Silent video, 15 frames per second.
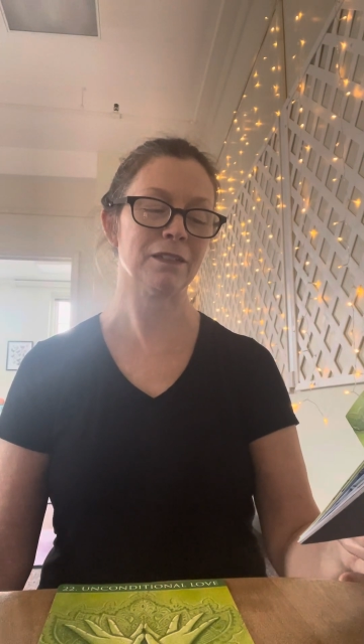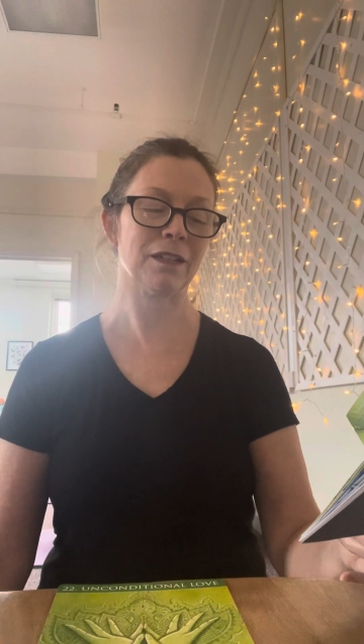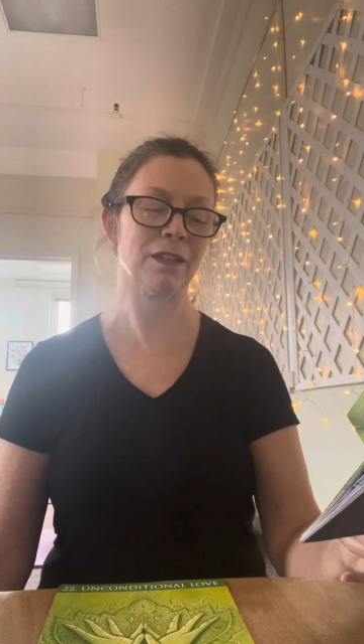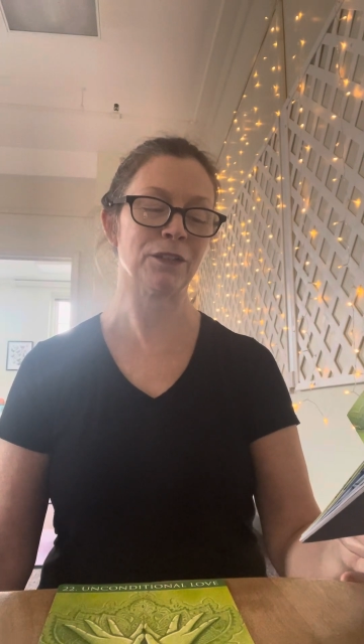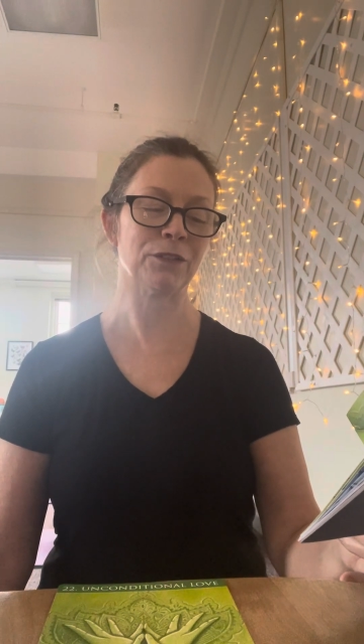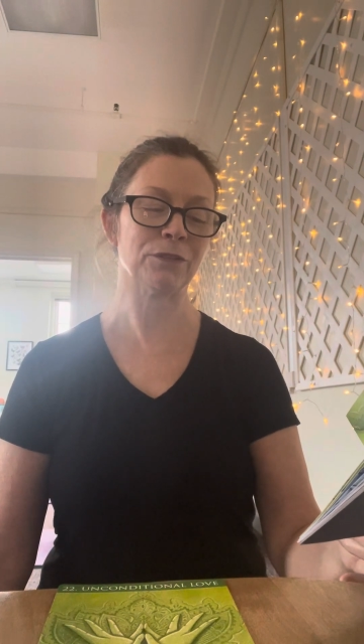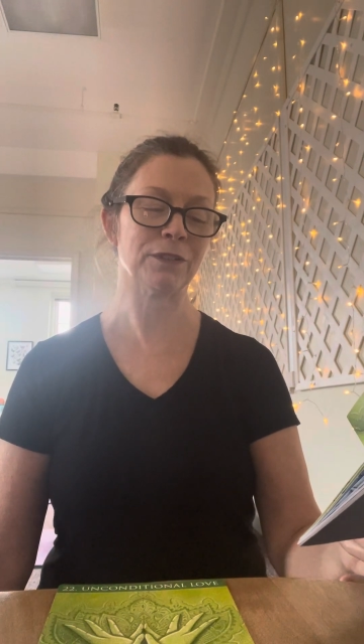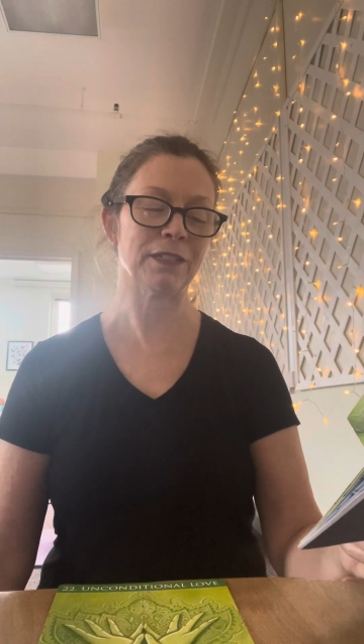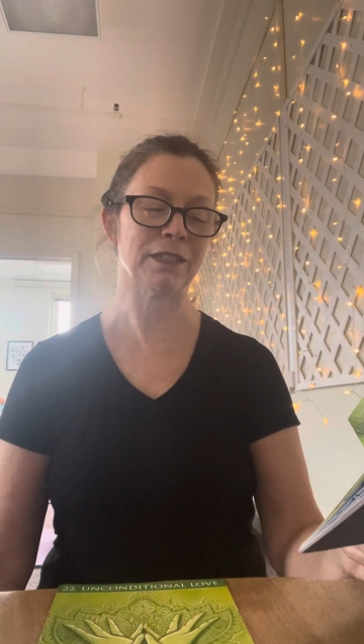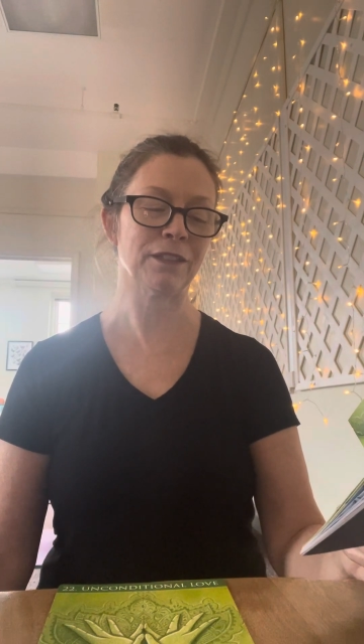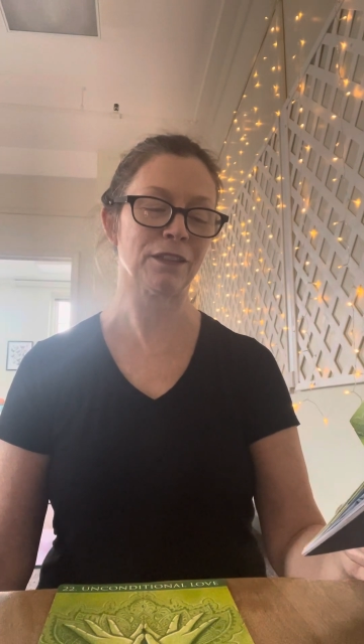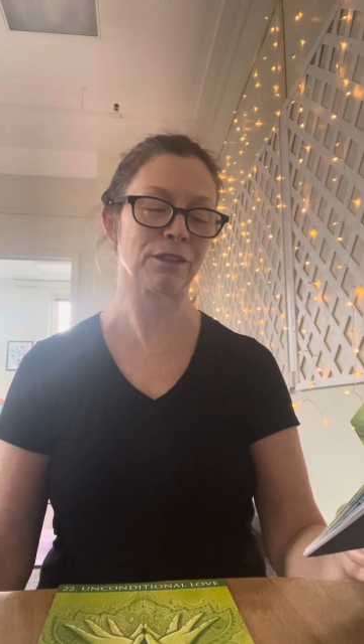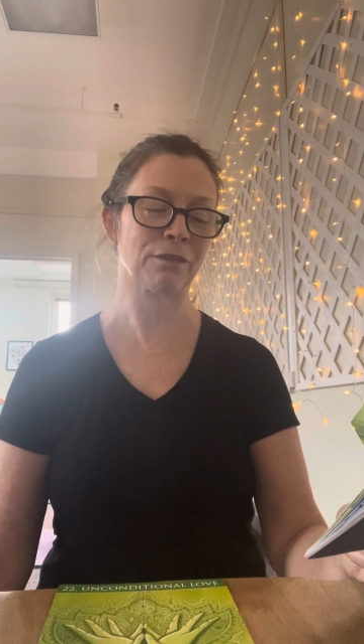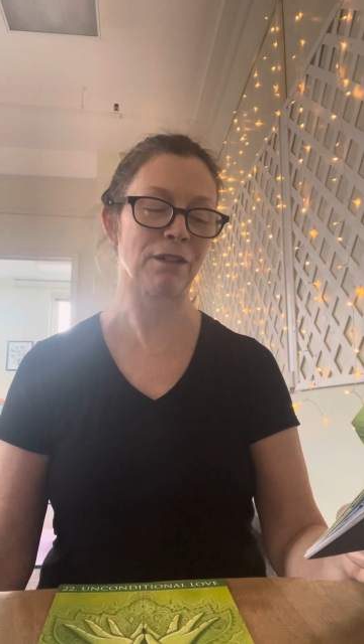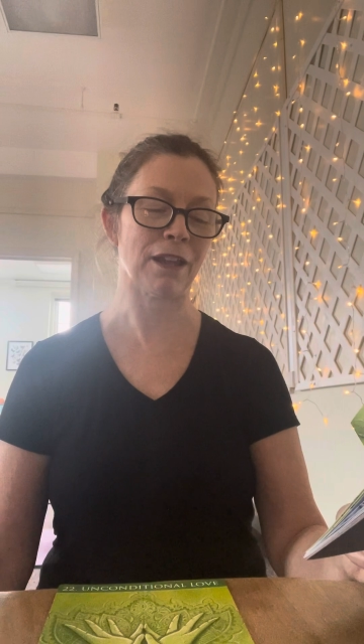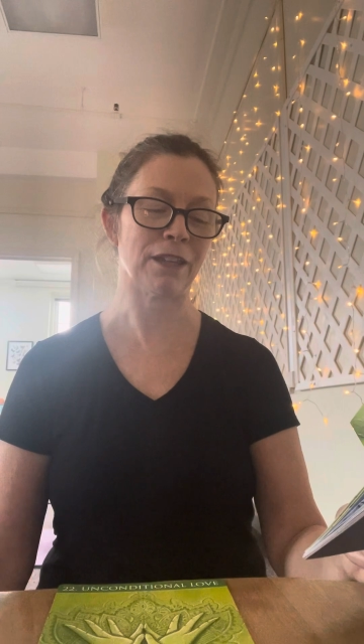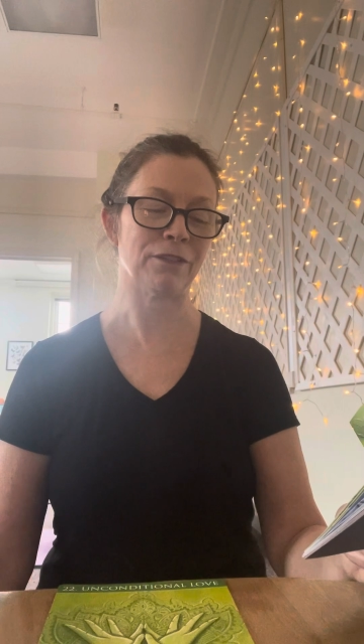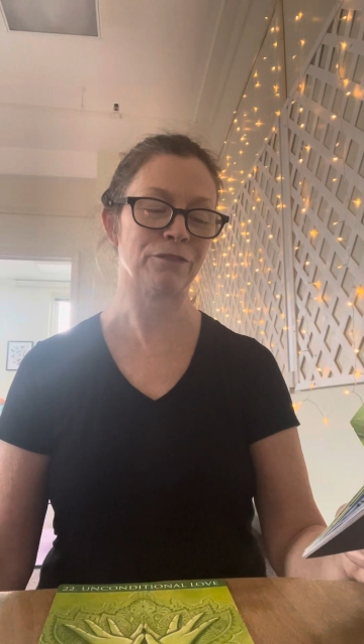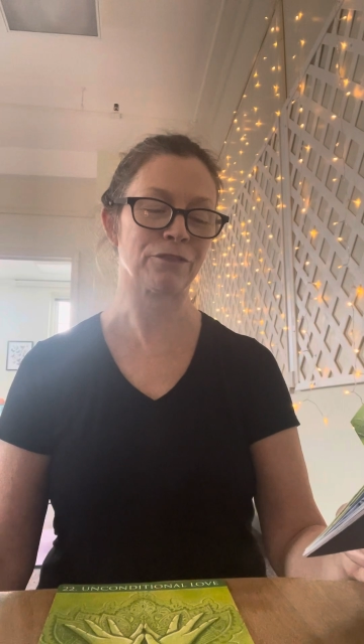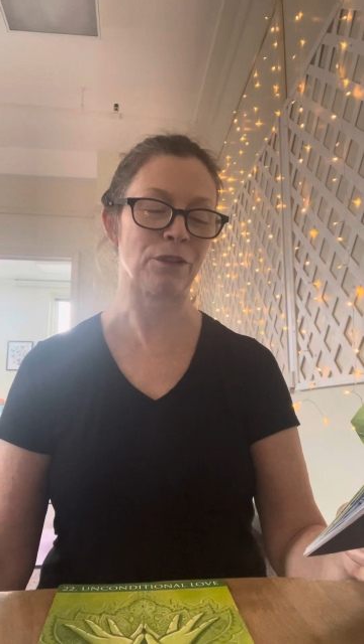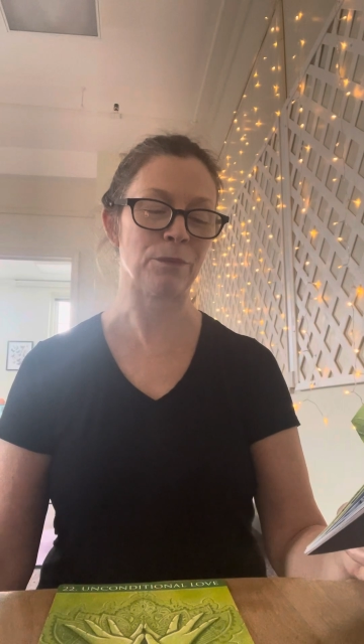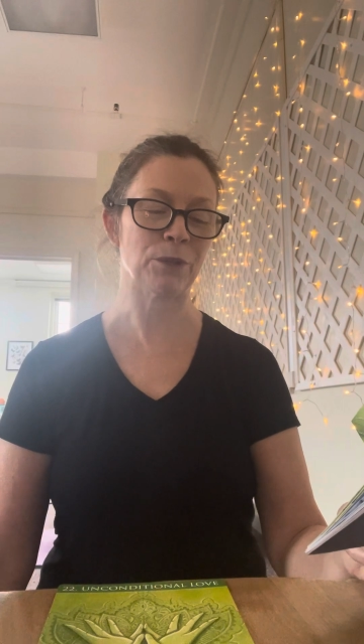a green thread
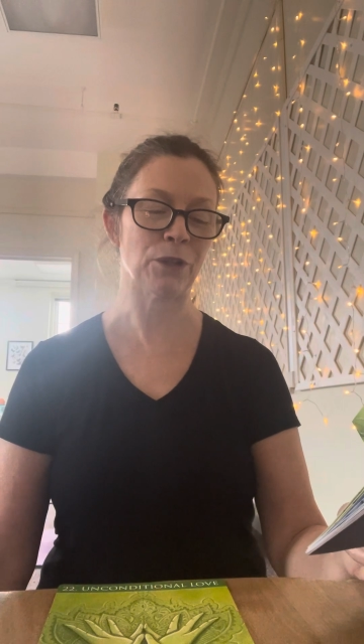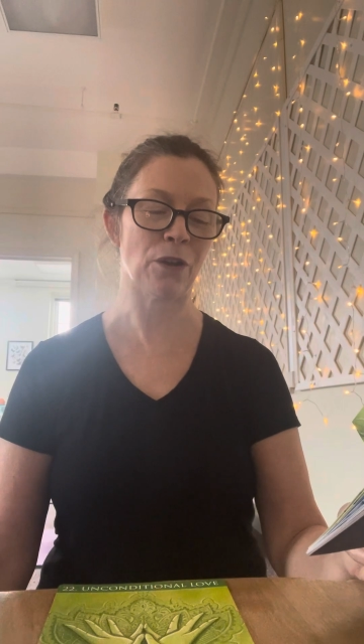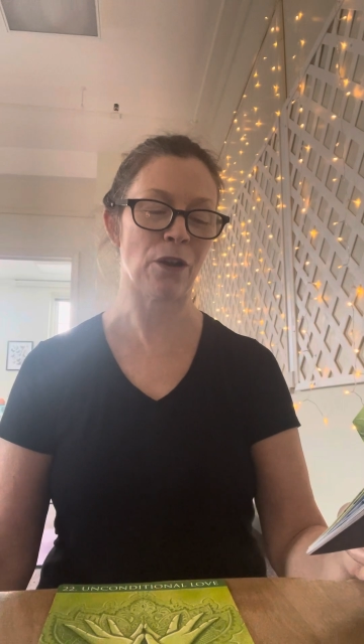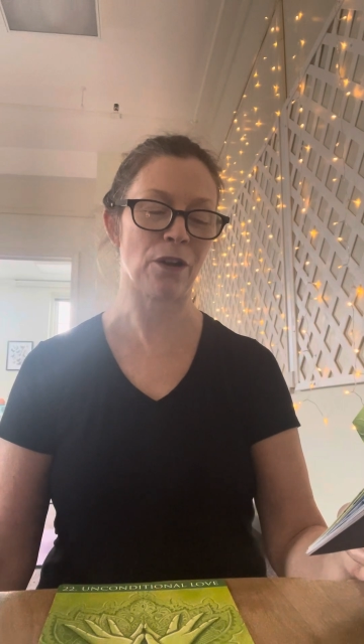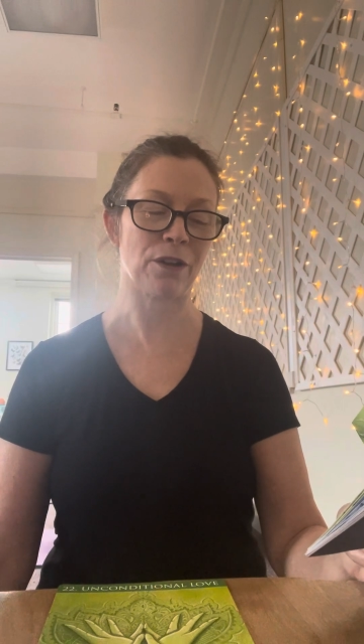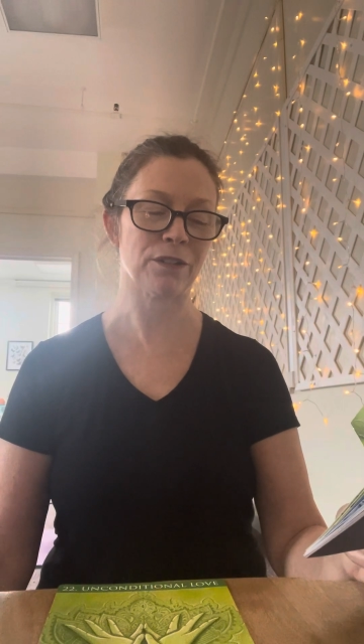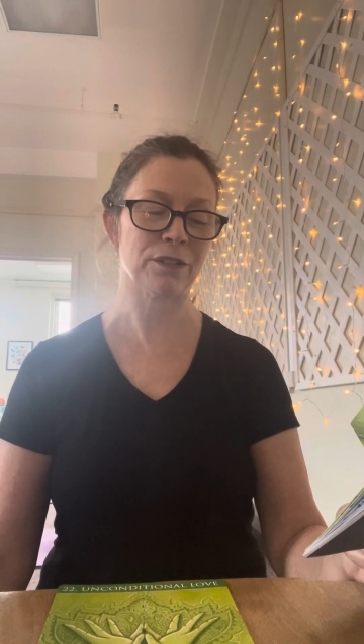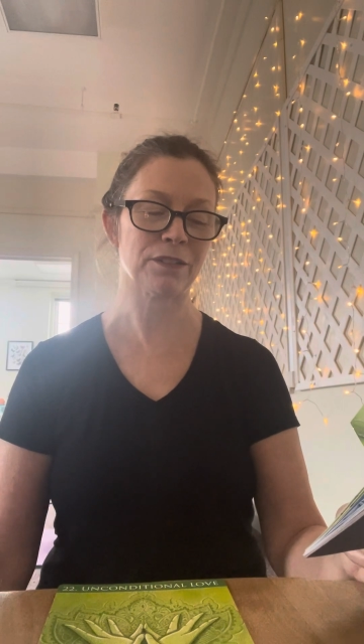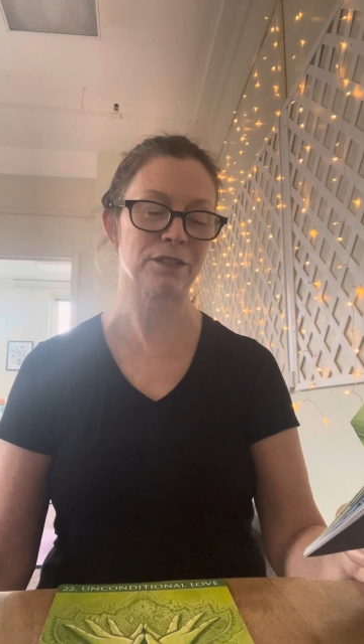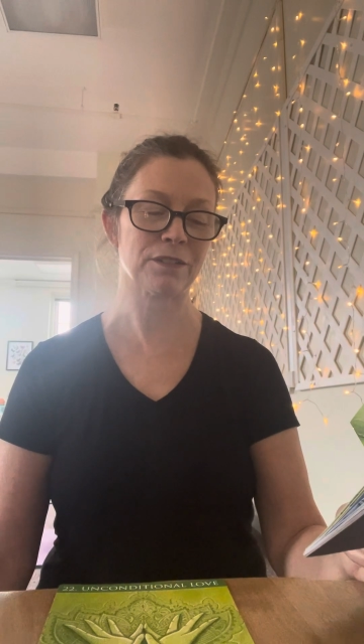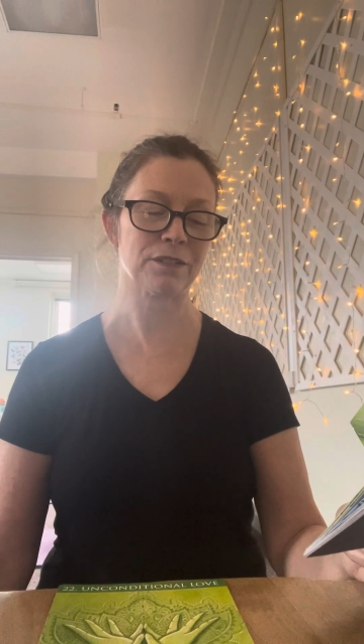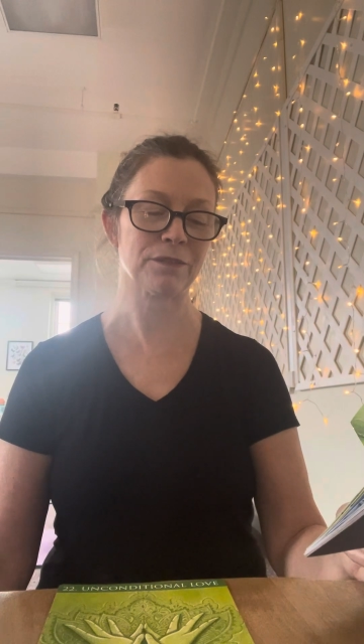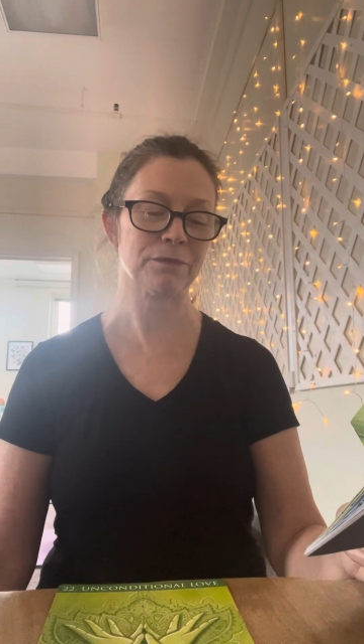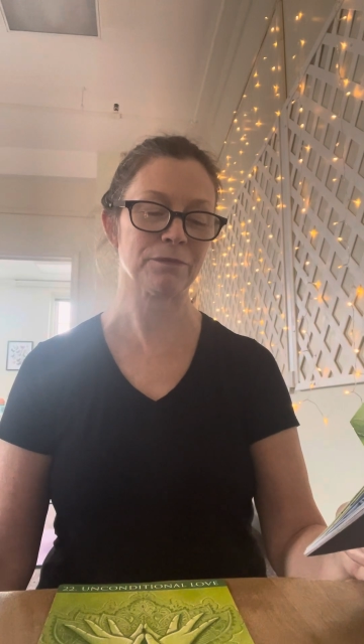from your heart